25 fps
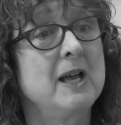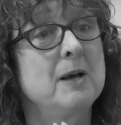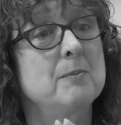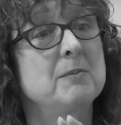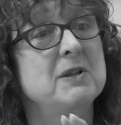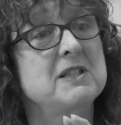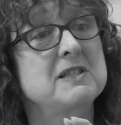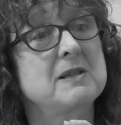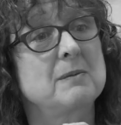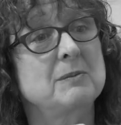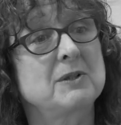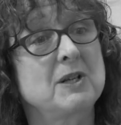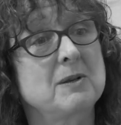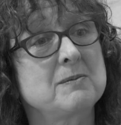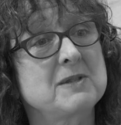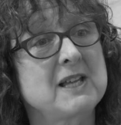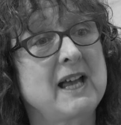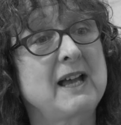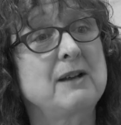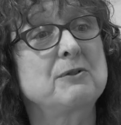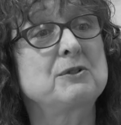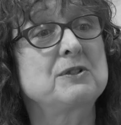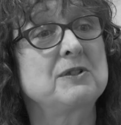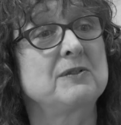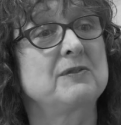But sometimes
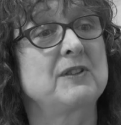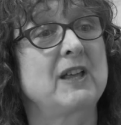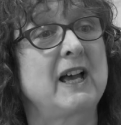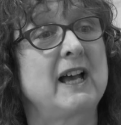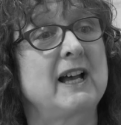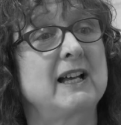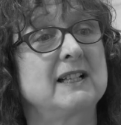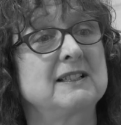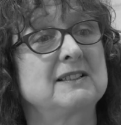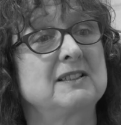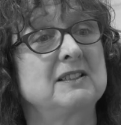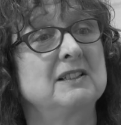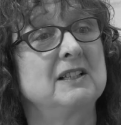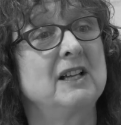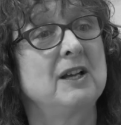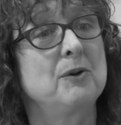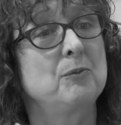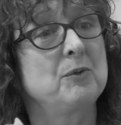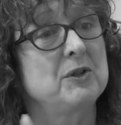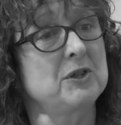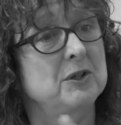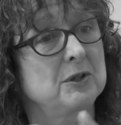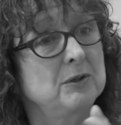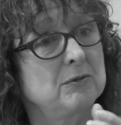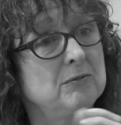out of that,
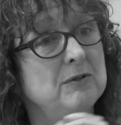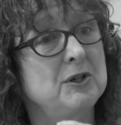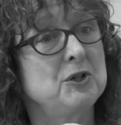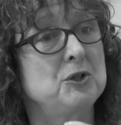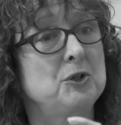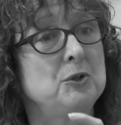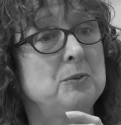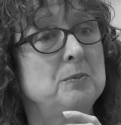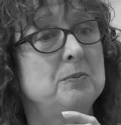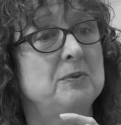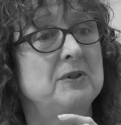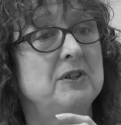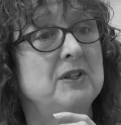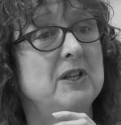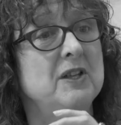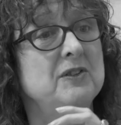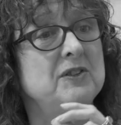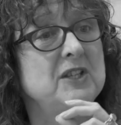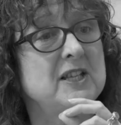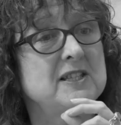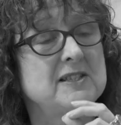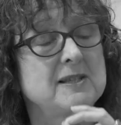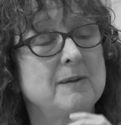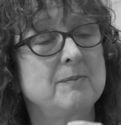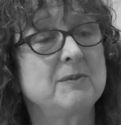with a group,
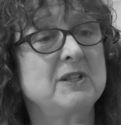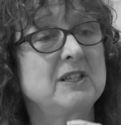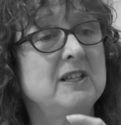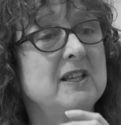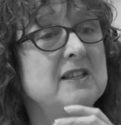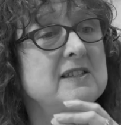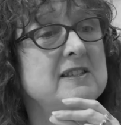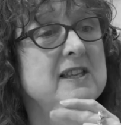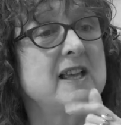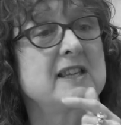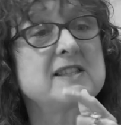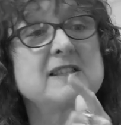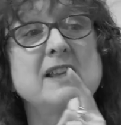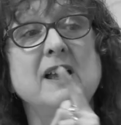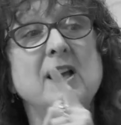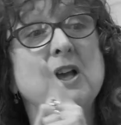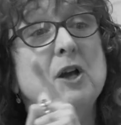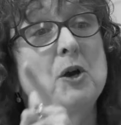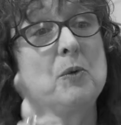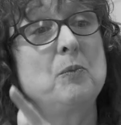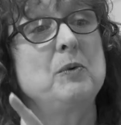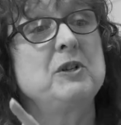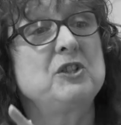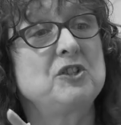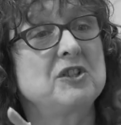there's something that says,
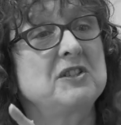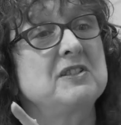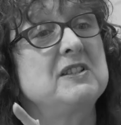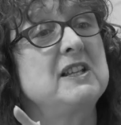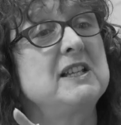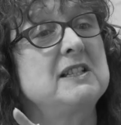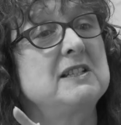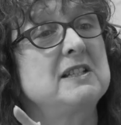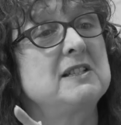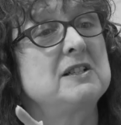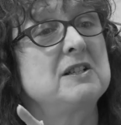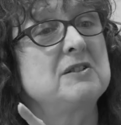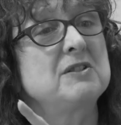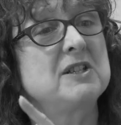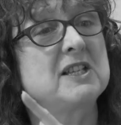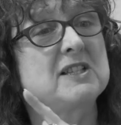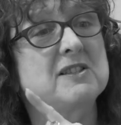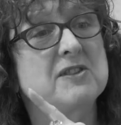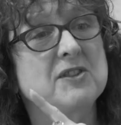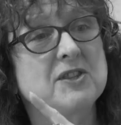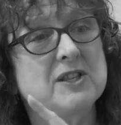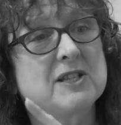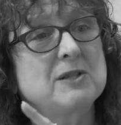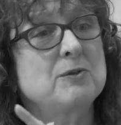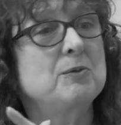we just need to do
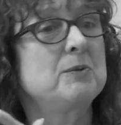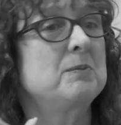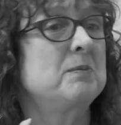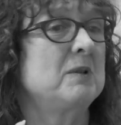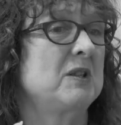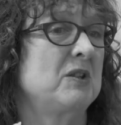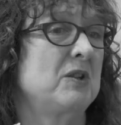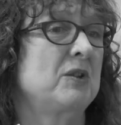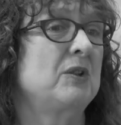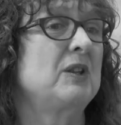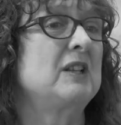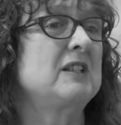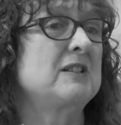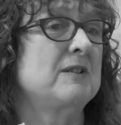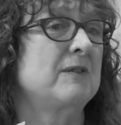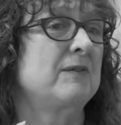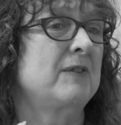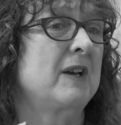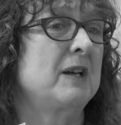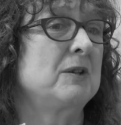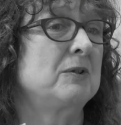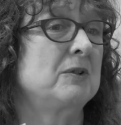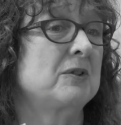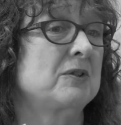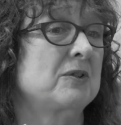this. This would be the thing to
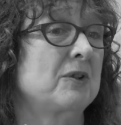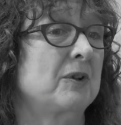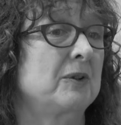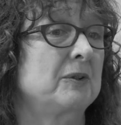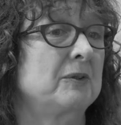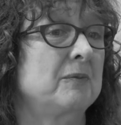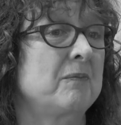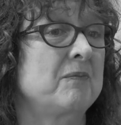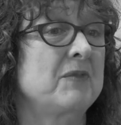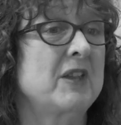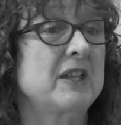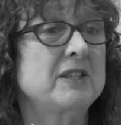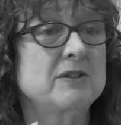focus on.